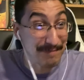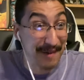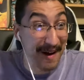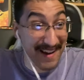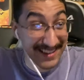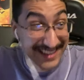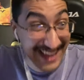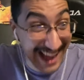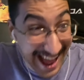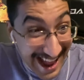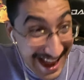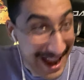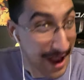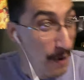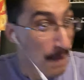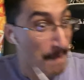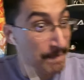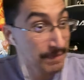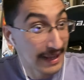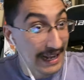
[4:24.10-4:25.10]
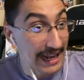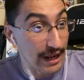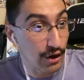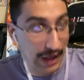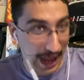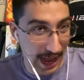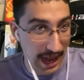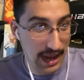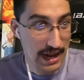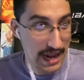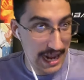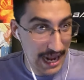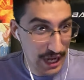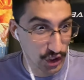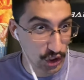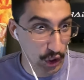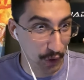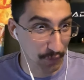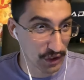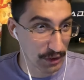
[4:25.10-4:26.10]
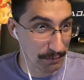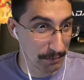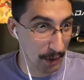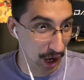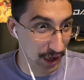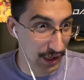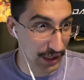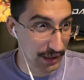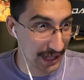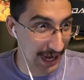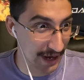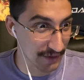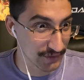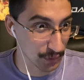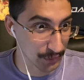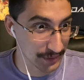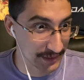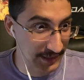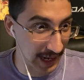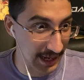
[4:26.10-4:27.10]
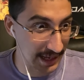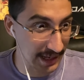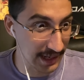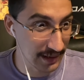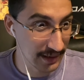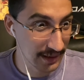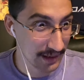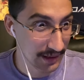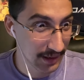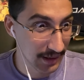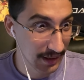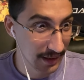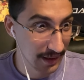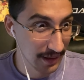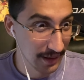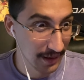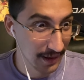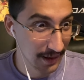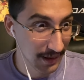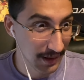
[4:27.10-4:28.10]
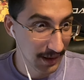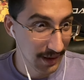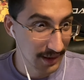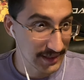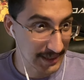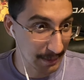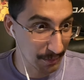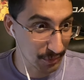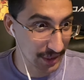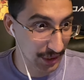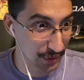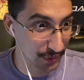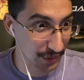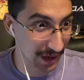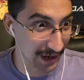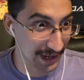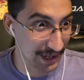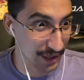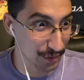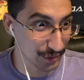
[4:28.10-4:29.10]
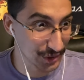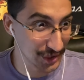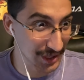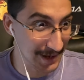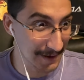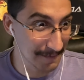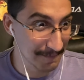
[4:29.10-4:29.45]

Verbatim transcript: Bankai! Okay, Ichigo vs. Byakuya at the end of Soul Society. Senmu's up with Yoshi.